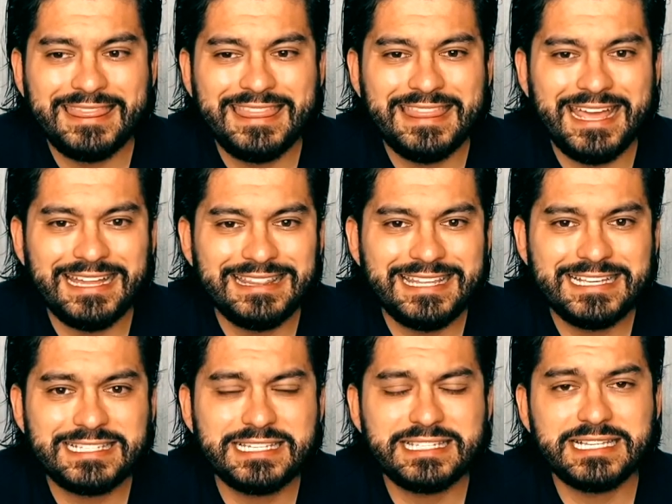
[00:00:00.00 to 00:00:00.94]
And
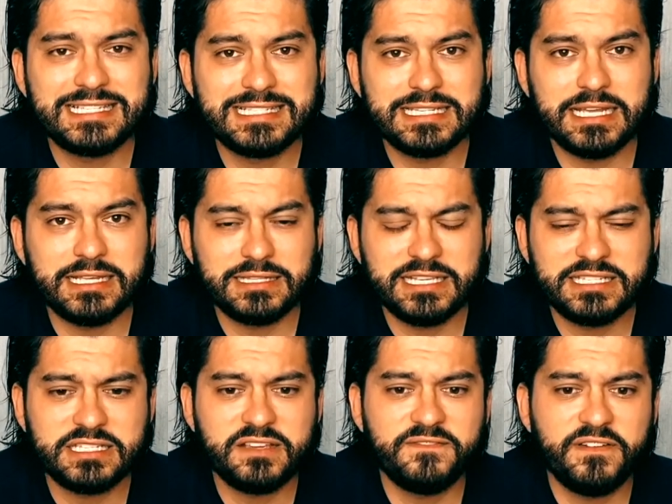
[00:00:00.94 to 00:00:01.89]
this
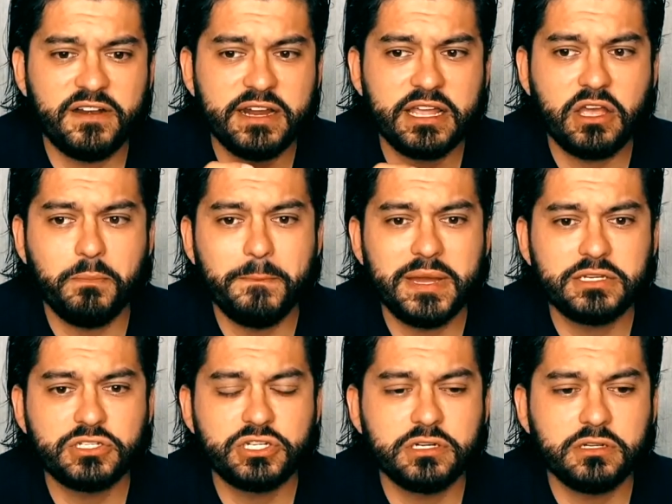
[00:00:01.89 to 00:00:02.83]
is a very
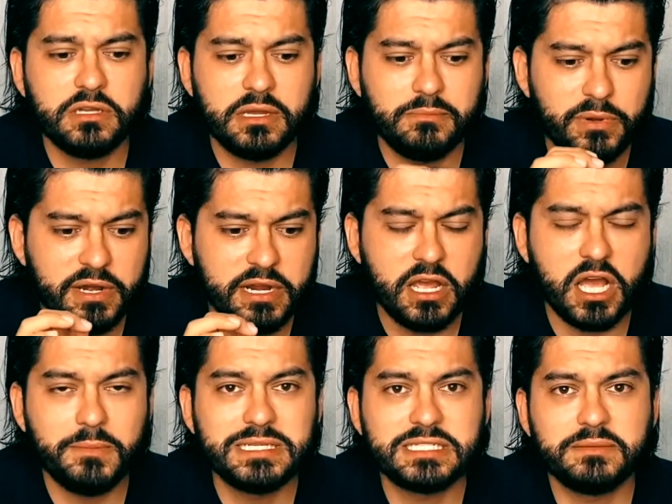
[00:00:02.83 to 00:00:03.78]
conventional and very
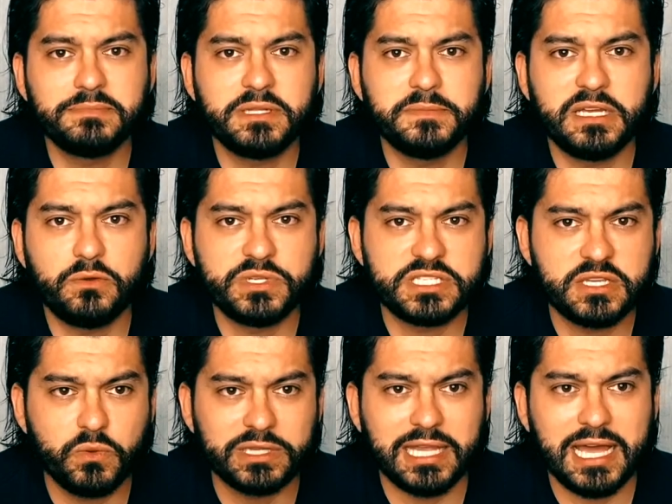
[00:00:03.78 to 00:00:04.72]
common symptom that we see
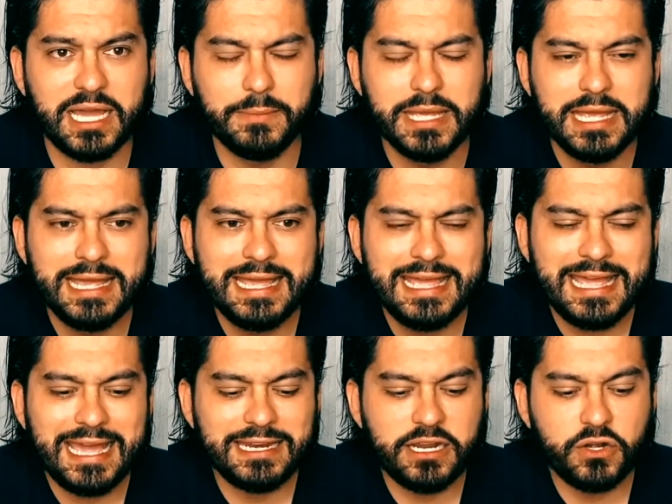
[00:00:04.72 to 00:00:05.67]
with Lyme.
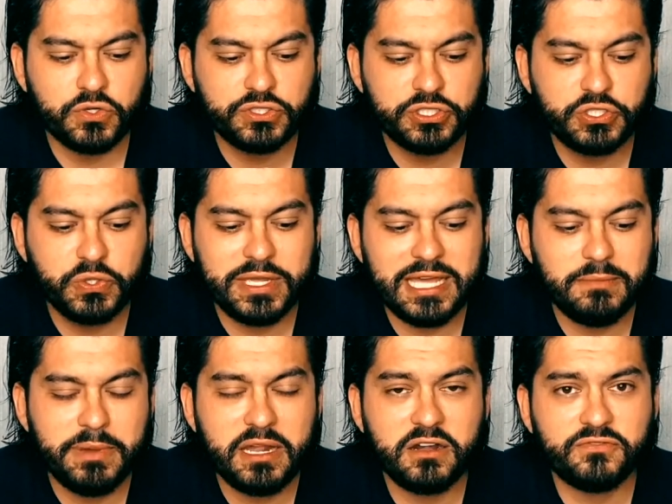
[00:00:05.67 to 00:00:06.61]
And in order to
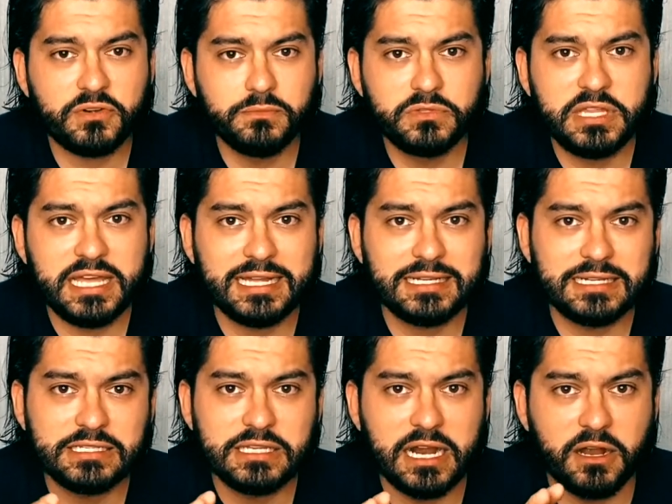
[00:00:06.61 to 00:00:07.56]
get better from that
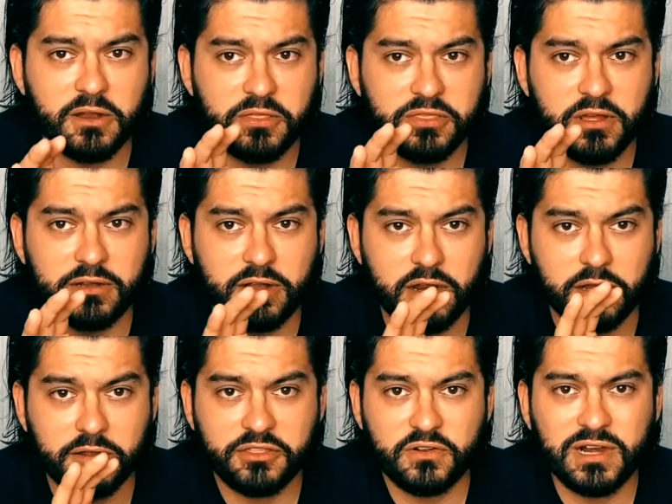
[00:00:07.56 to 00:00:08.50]

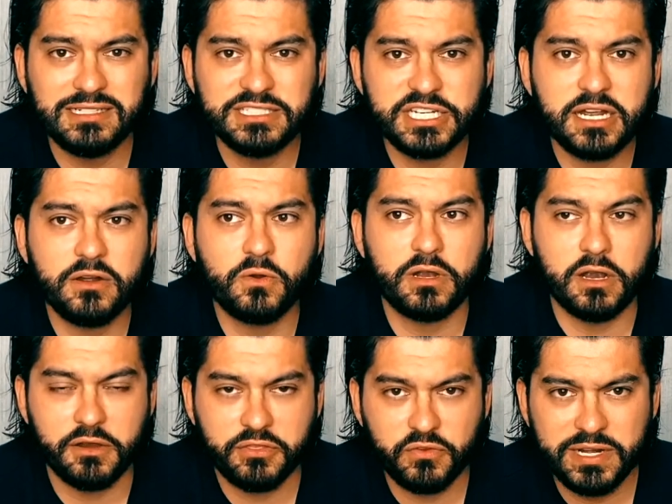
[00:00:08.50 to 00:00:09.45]
arthralgia or
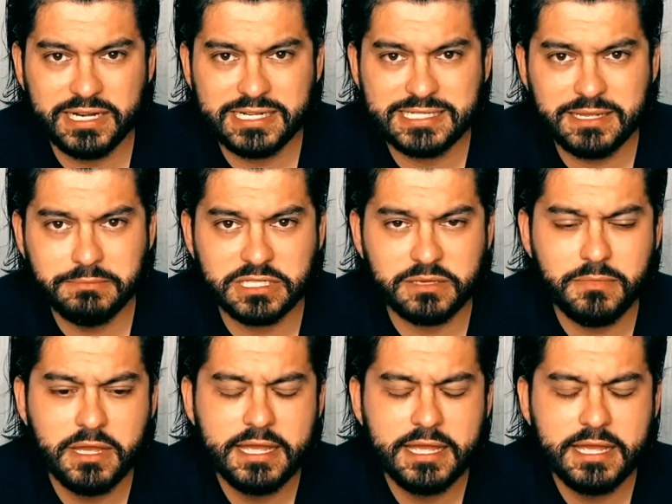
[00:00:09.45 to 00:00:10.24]
arthritic symptom,